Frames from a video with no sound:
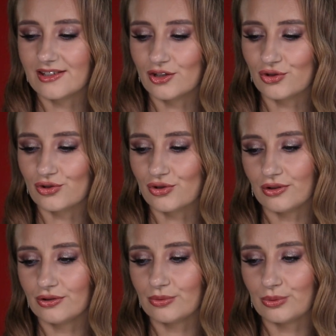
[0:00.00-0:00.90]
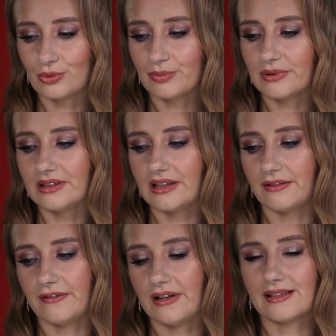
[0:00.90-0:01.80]
T-Shot Urban
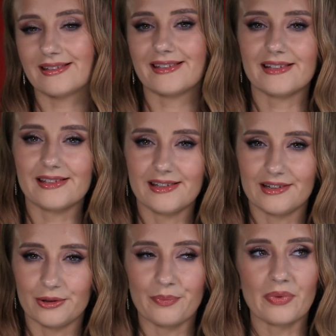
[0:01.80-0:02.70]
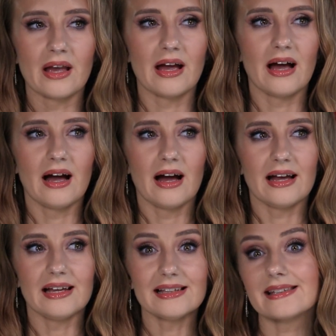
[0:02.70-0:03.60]
Defense Serum.
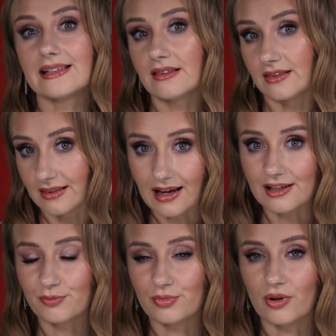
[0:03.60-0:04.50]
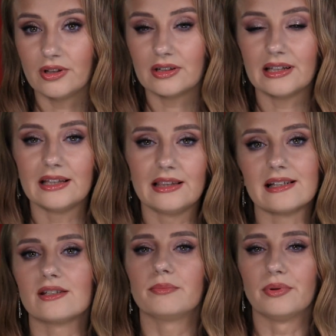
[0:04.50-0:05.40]
It's a nice product, it
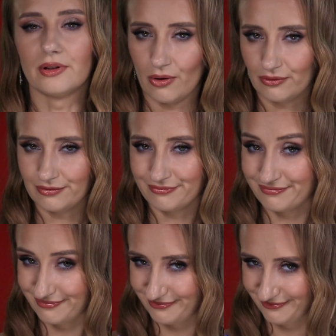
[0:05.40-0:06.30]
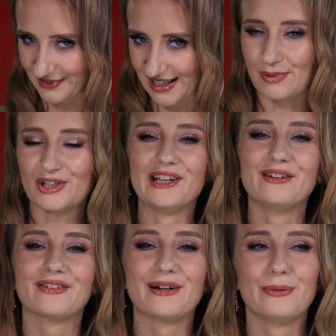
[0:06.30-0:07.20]
doesn't peel off, especially
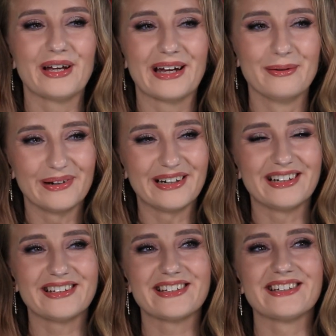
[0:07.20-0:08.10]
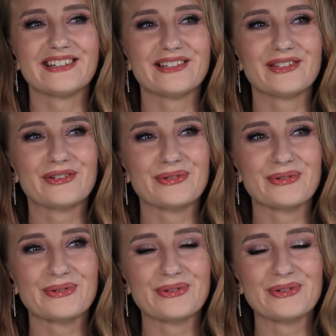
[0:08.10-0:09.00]
if we compare it
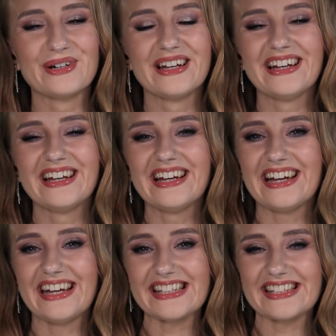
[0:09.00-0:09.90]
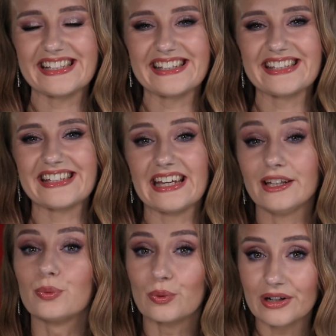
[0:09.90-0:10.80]
to essence.
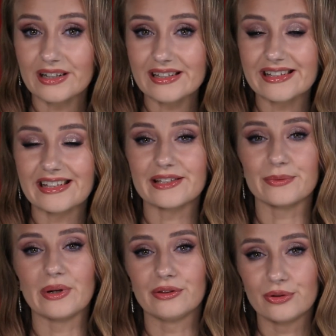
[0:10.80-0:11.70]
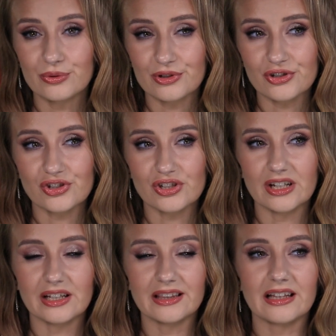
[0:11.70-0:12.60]
It works, it's quite
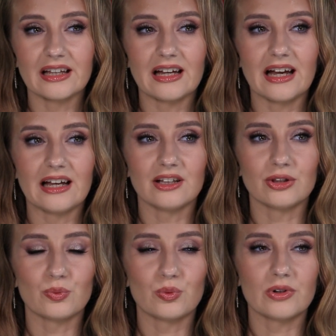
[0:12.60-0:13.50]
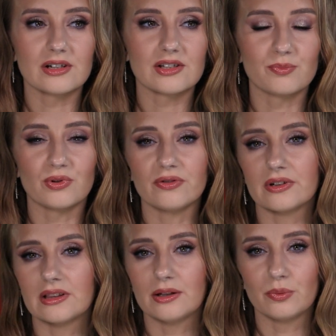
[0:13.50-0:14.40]
nourishing, and it works
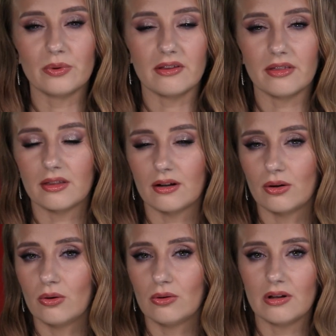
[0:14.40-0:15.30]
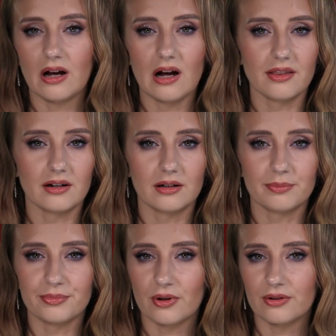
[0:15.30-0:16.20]
perfectly with all
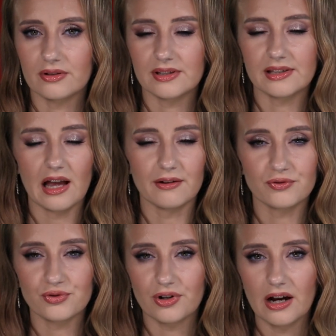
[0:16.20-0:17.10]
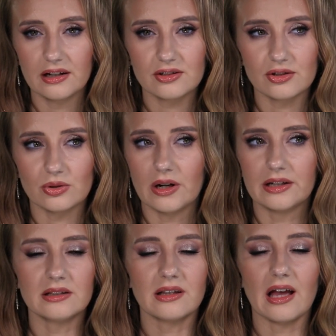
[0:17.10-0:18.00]
other products I've tried, so
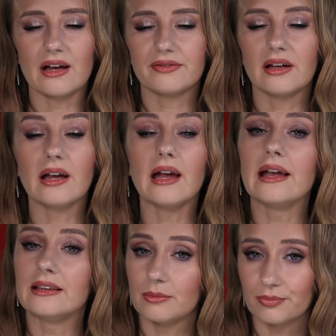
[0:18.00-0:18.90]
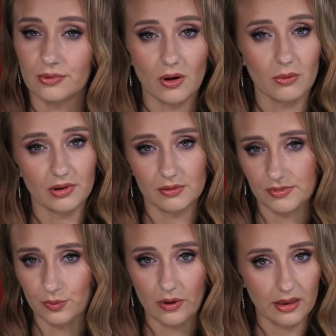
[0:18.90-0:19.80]
I didn't have any
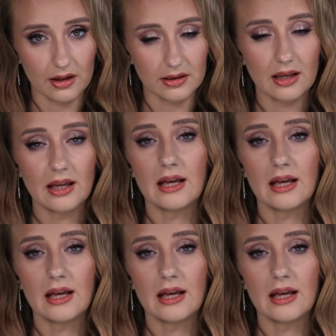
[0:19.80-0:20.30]
problems with it.